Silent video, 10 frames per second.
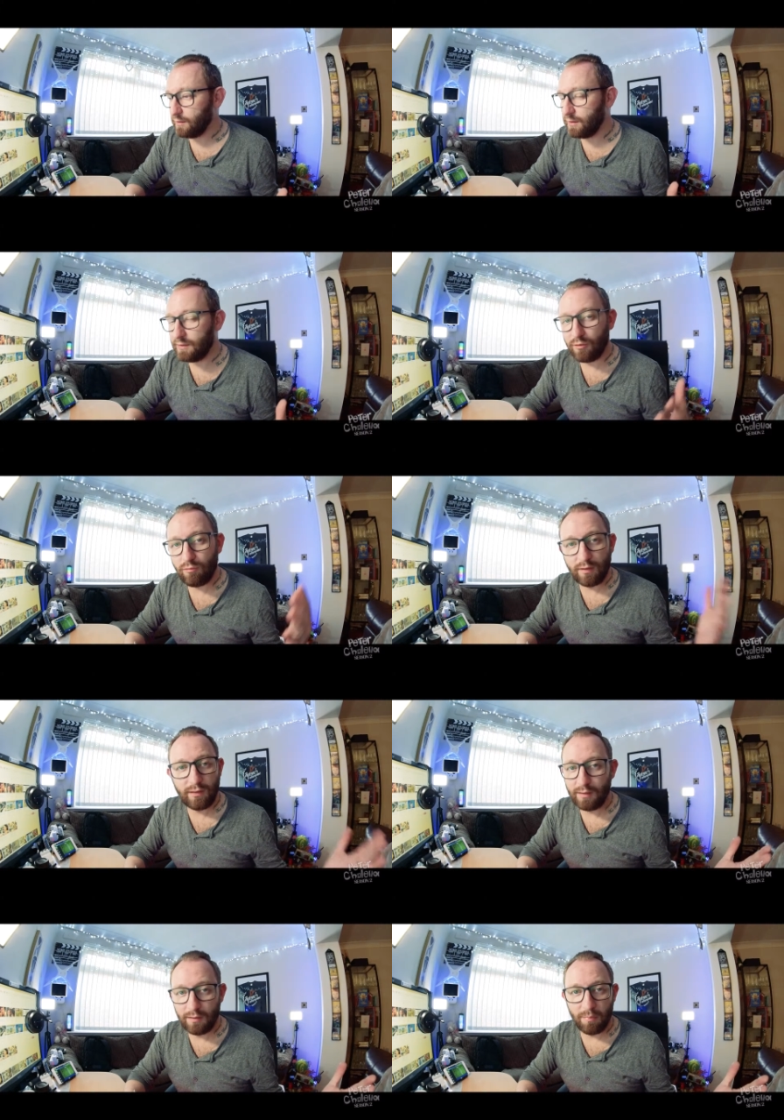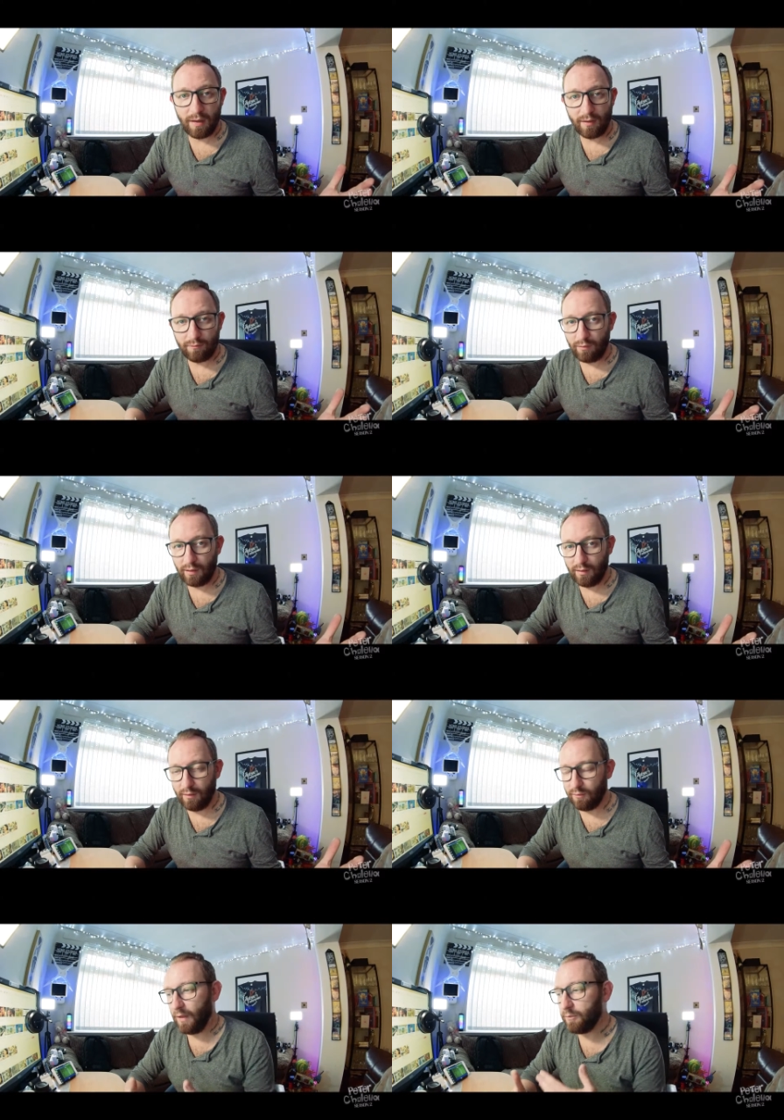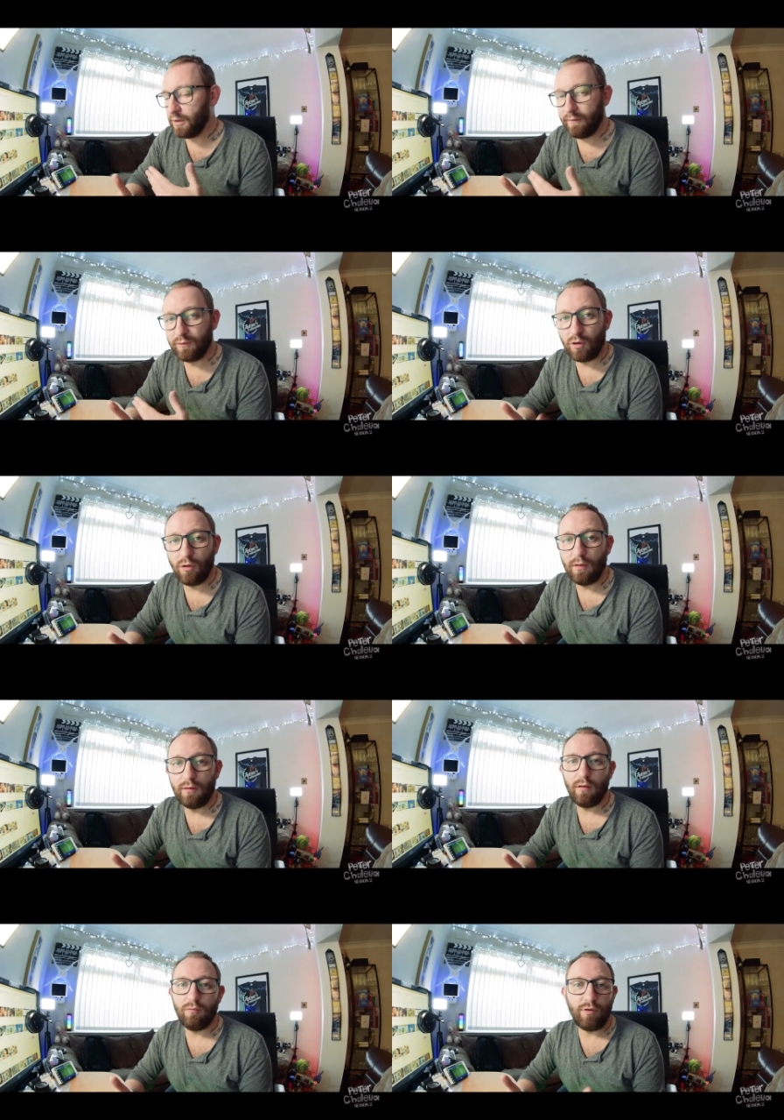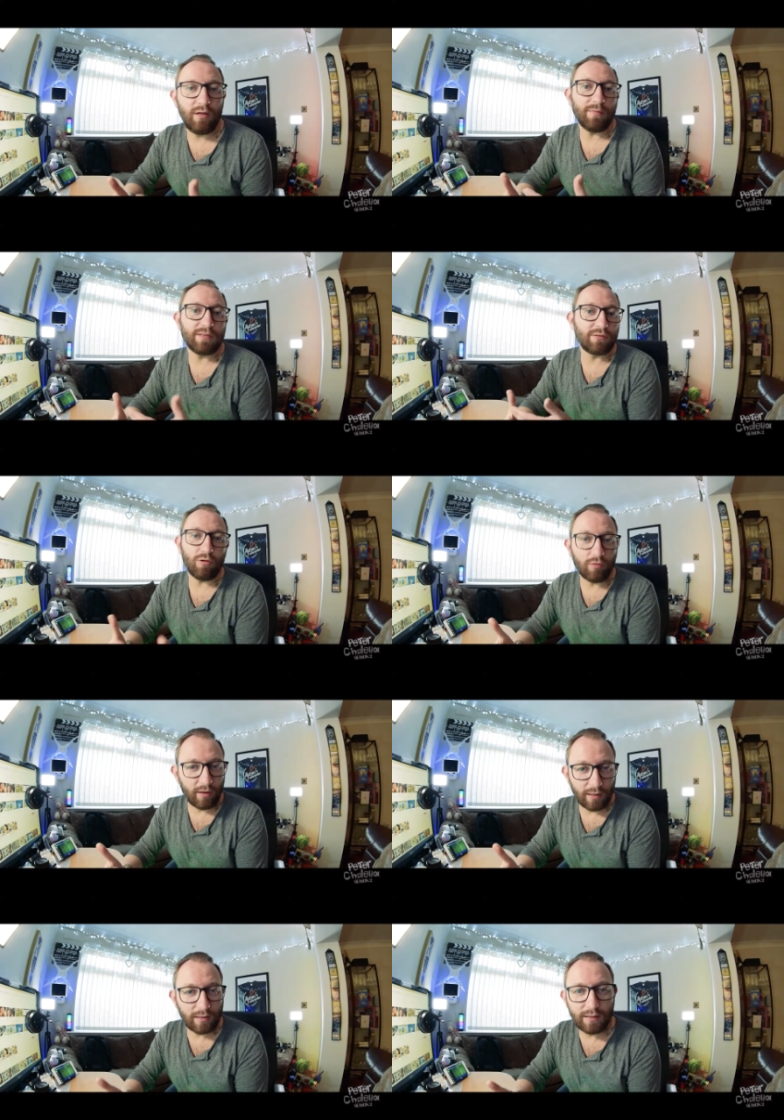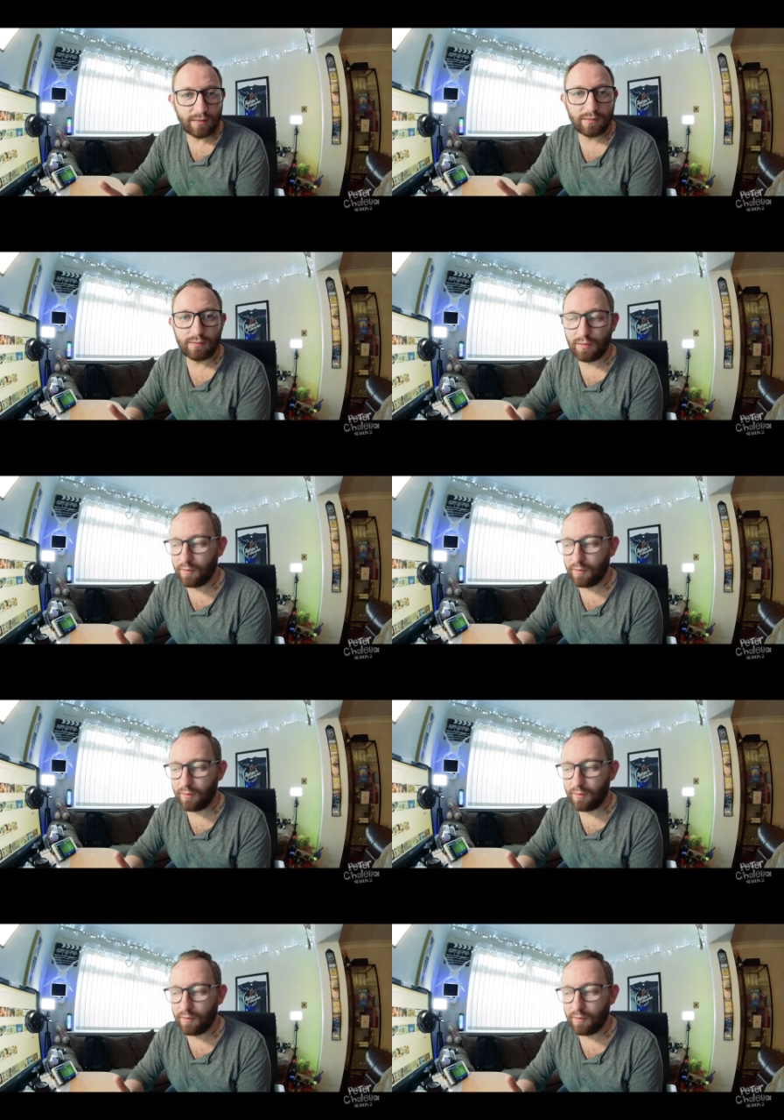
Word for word: He's already in the bath right now. I'm gonna have to go and read him a story at least